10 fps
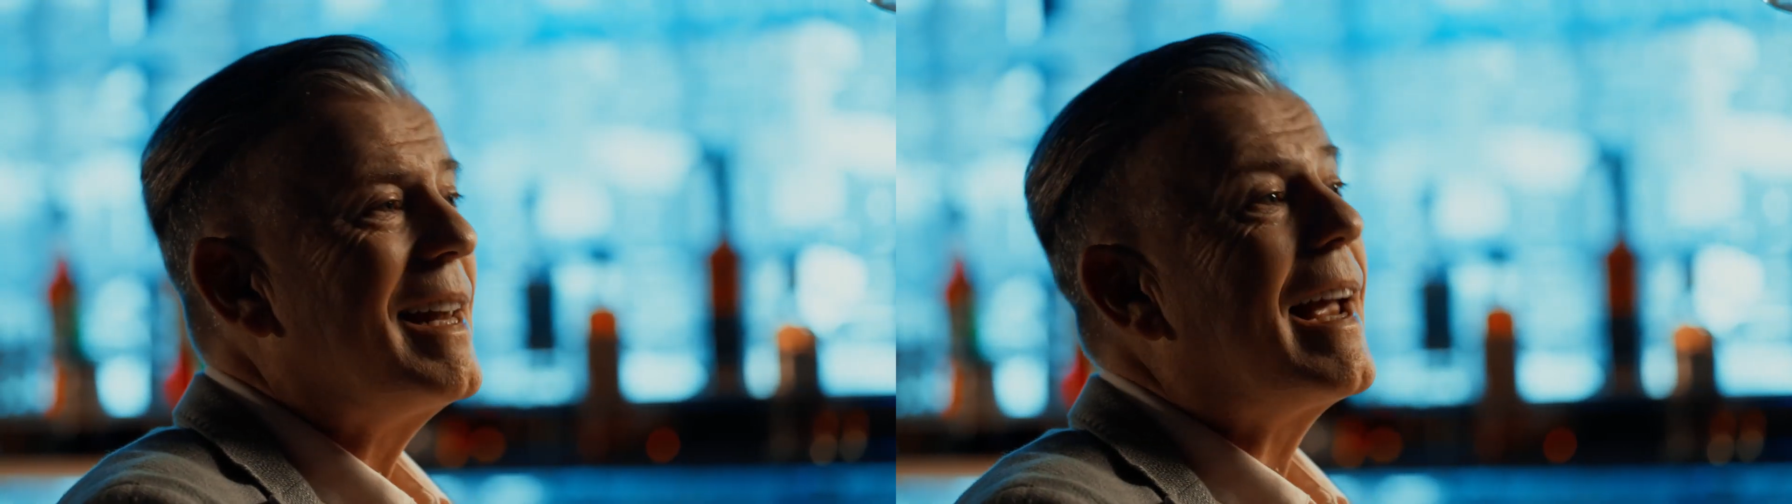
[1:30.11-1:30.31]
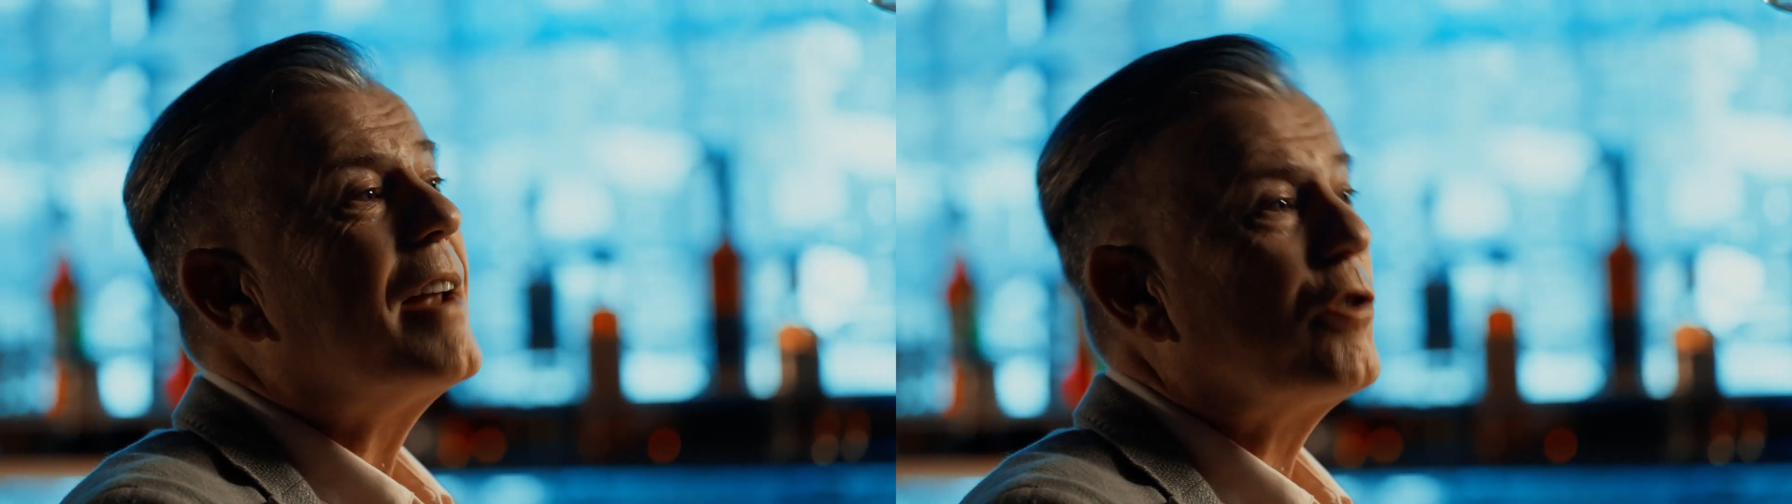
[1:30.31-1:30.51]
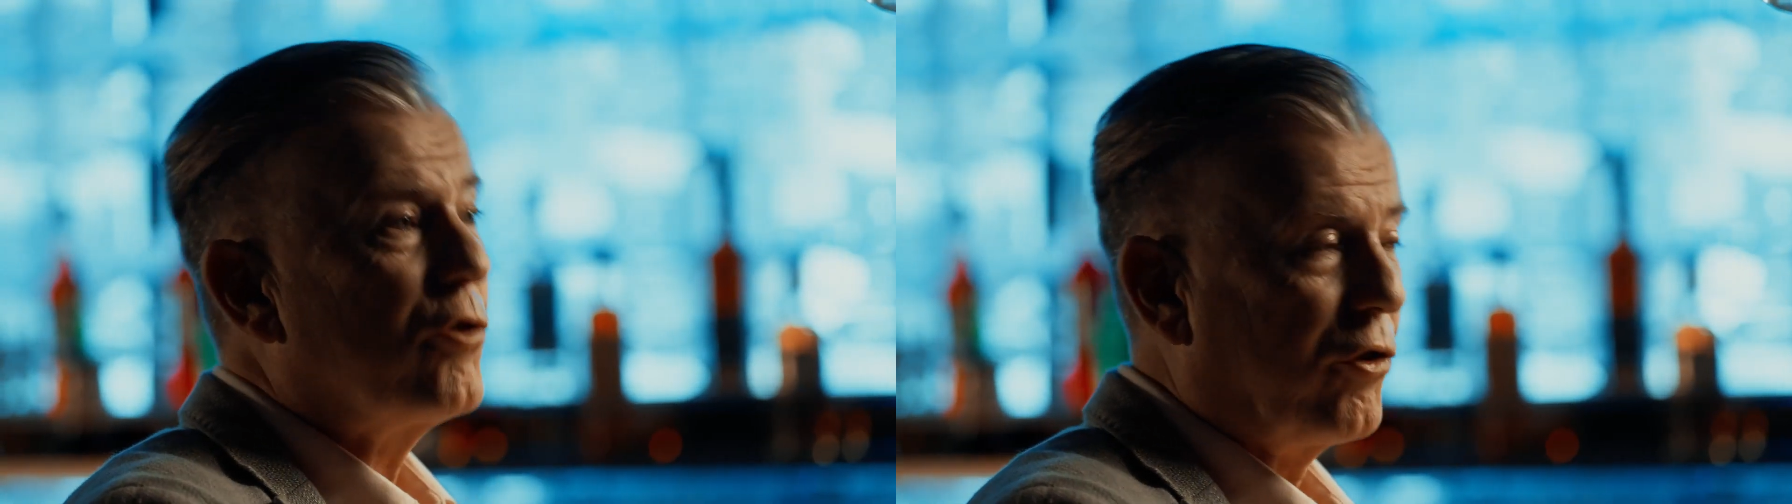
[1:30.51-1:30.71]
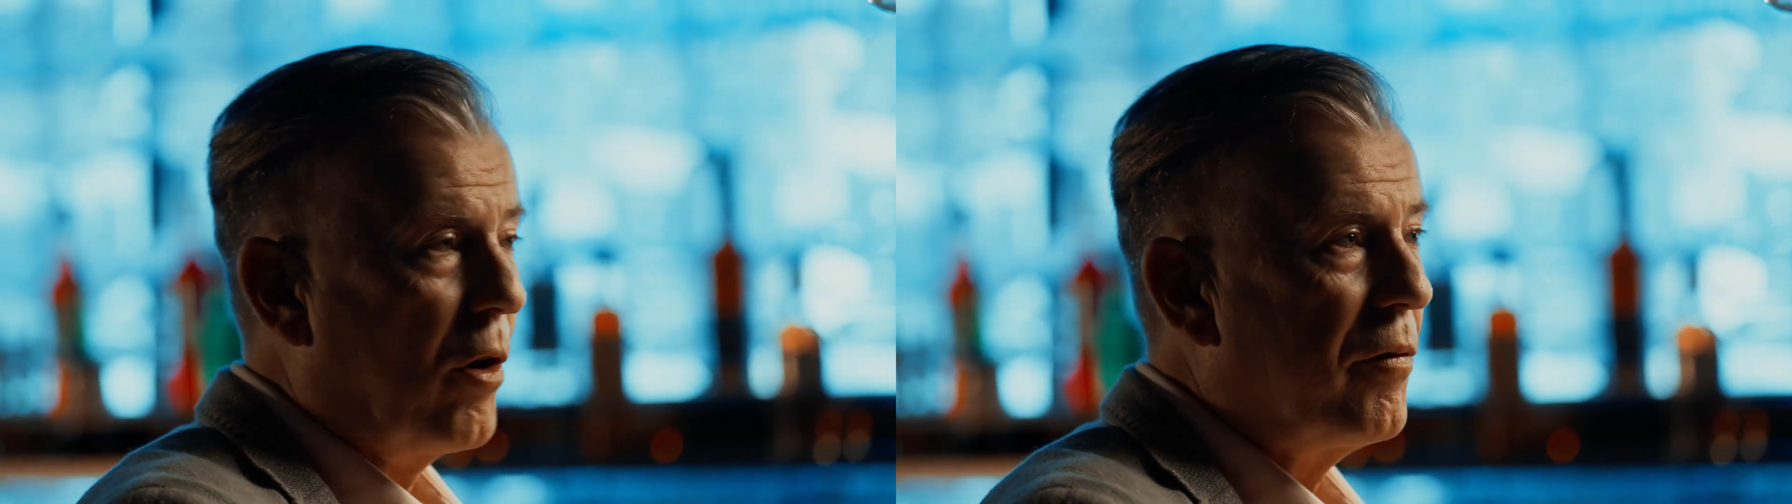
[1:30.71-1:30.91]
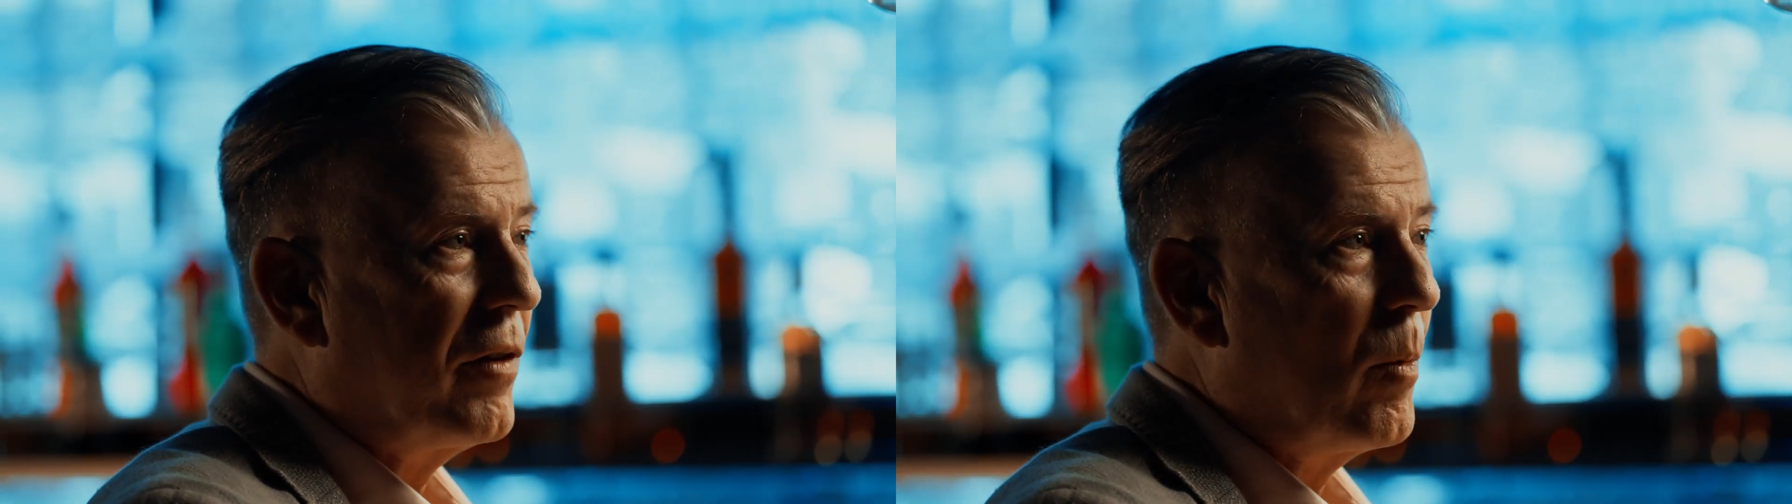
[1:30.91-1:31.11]
League Asia
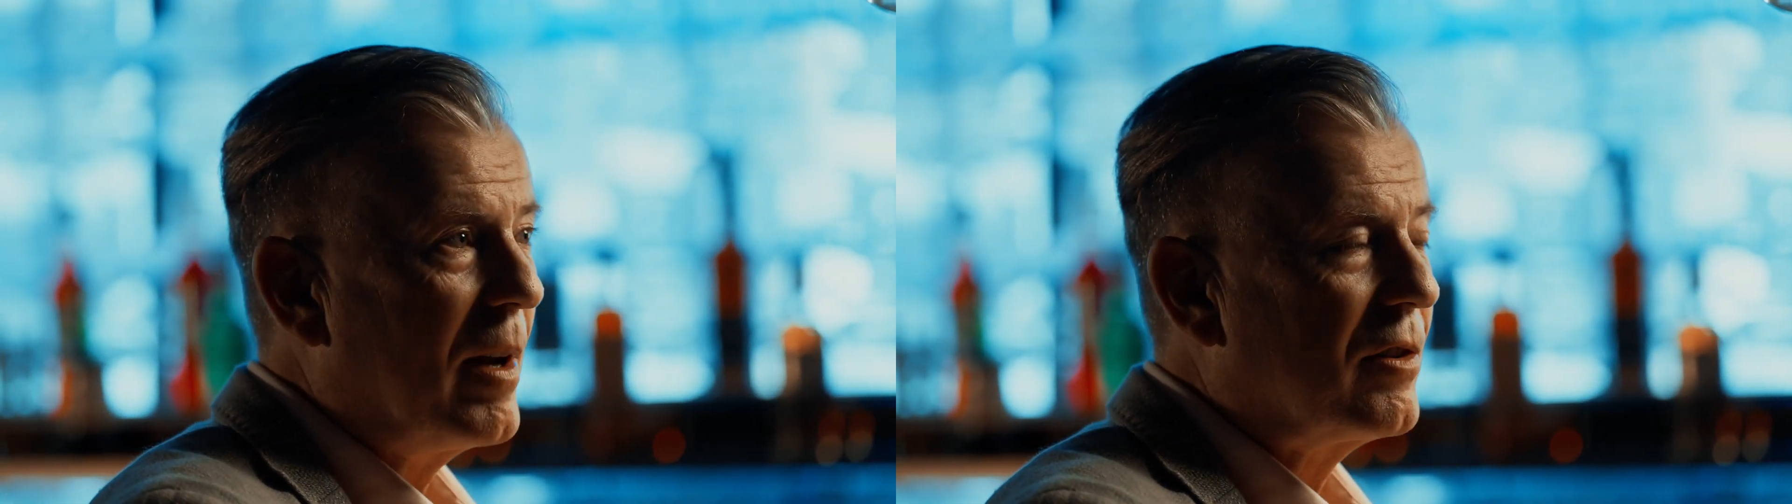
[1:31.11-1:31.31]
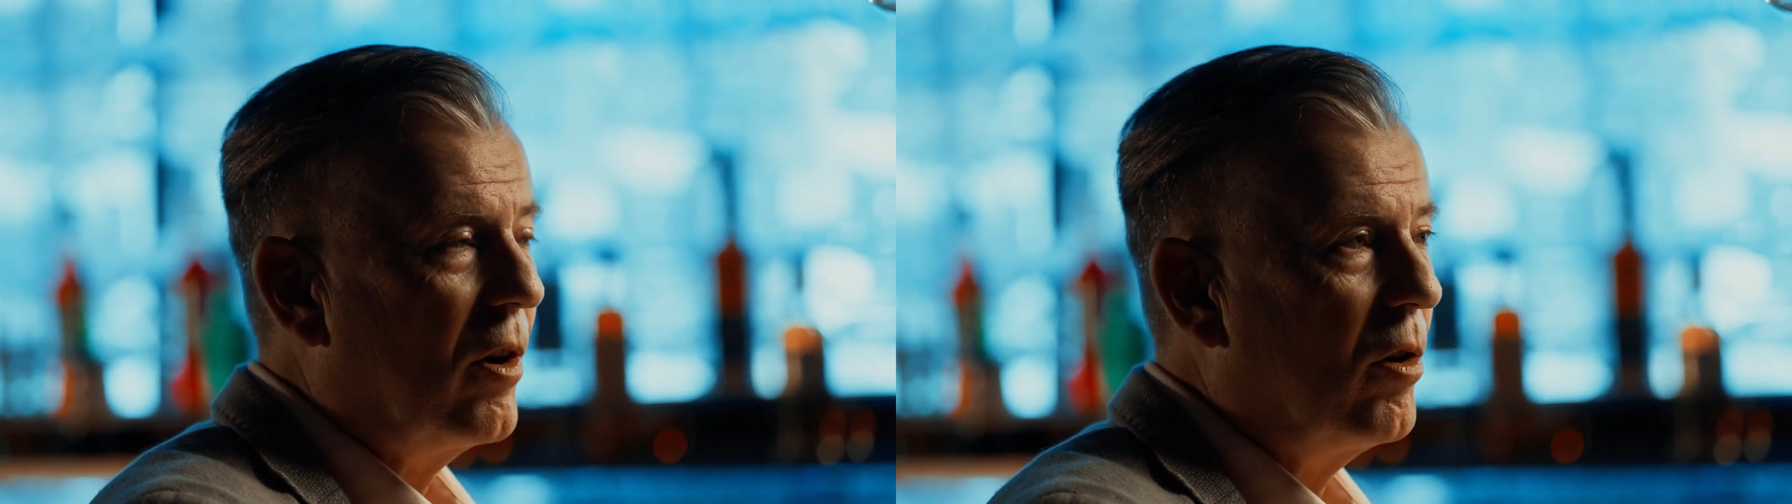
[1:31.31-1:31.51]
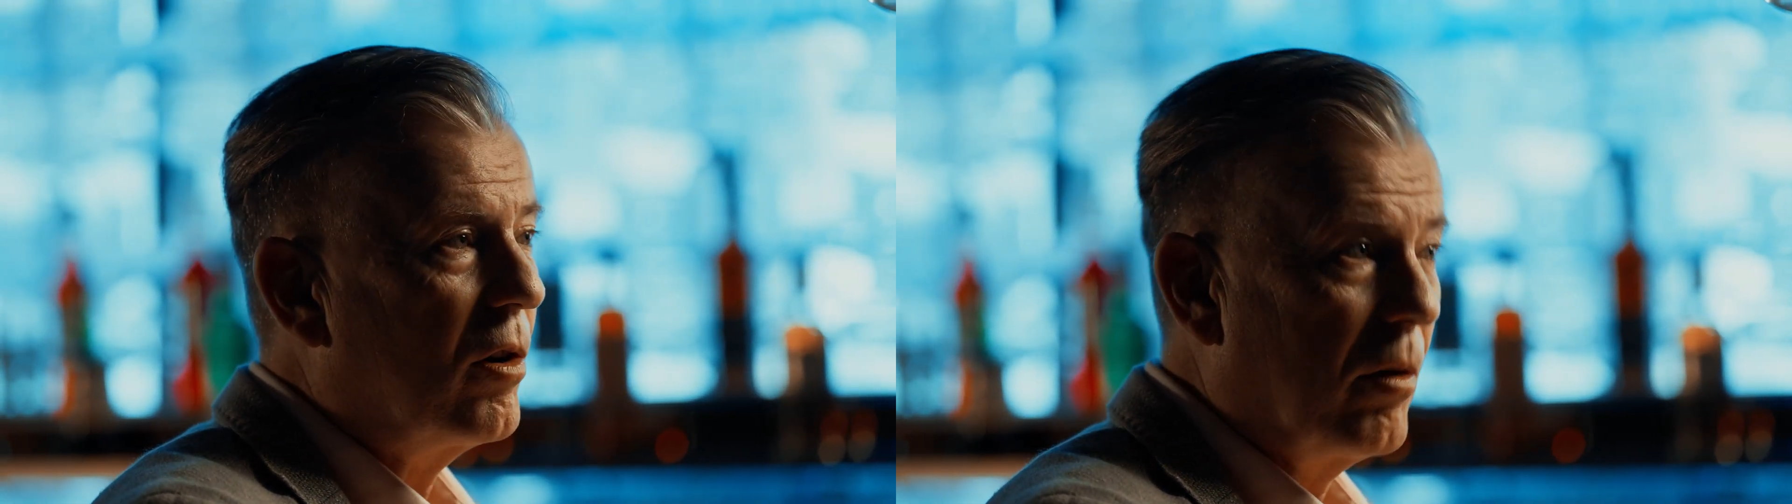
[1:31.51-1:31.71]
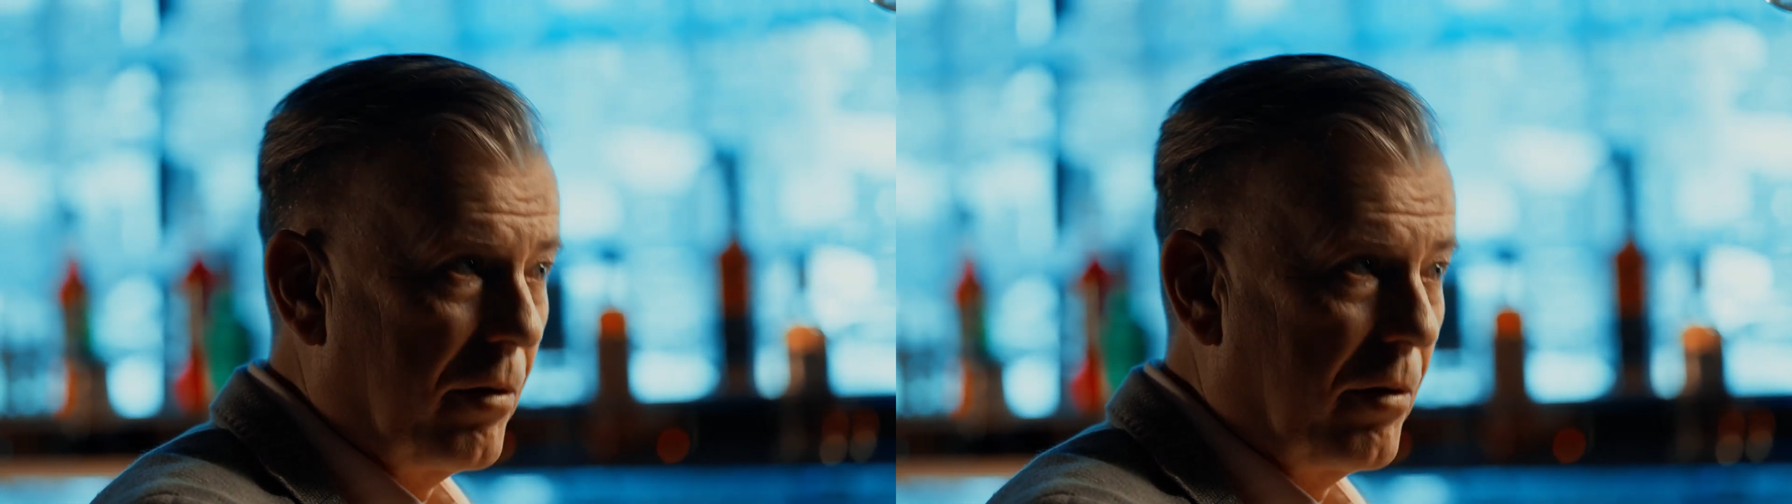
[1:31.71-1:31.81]
Trophy went to Hong Kong